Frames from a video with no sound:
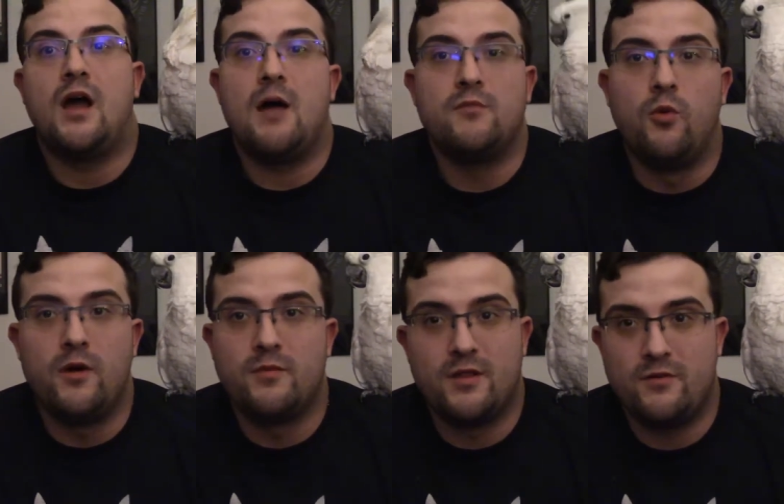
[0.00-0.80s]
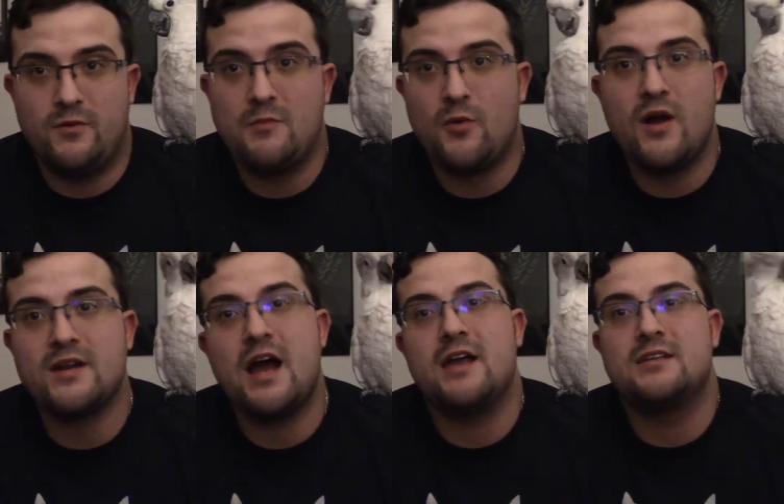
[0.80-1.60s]
I'm the one I'm the one
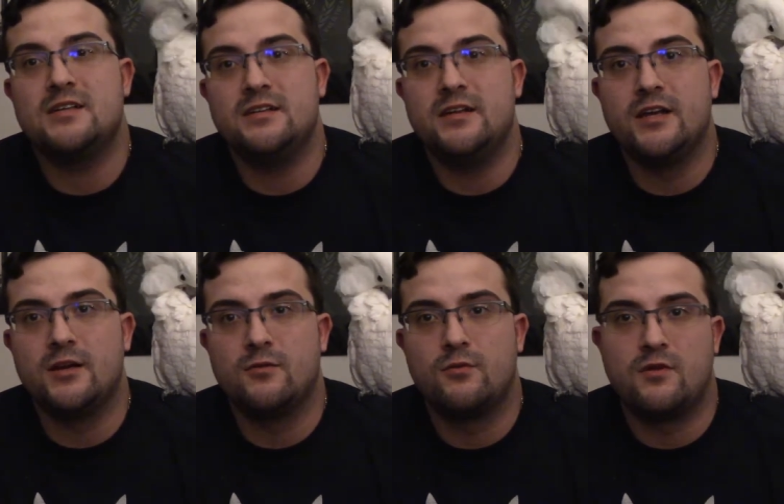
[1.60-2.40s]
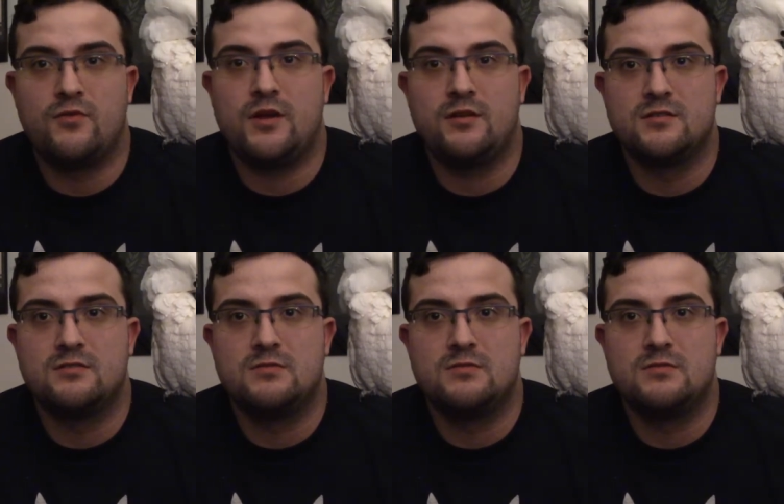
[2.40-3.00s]
guy sitting here with a freaking